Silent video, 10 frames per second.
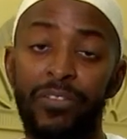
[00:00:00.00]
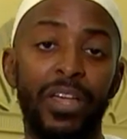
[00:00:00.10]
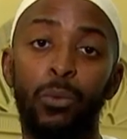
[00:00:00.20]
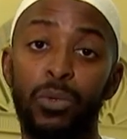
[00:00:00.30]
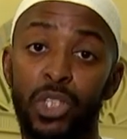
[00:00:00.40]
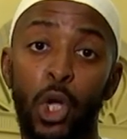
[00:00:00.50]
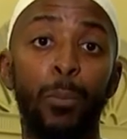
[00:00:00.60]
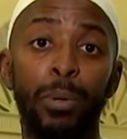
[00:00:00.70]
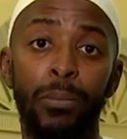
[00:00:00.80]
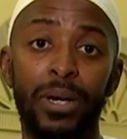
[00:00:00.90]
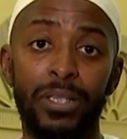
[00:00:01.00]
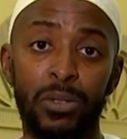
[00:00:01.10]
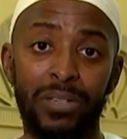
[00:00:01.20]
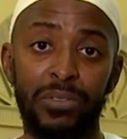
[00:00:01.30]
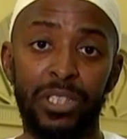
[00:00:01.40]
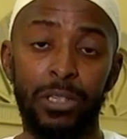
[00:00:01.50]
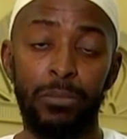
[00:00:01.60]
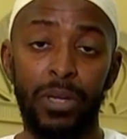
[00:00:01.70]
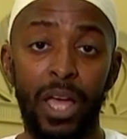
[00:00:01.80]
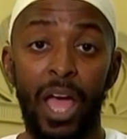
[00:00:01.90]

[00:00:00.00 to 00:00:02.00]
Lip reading: That was the compromise that was given to them,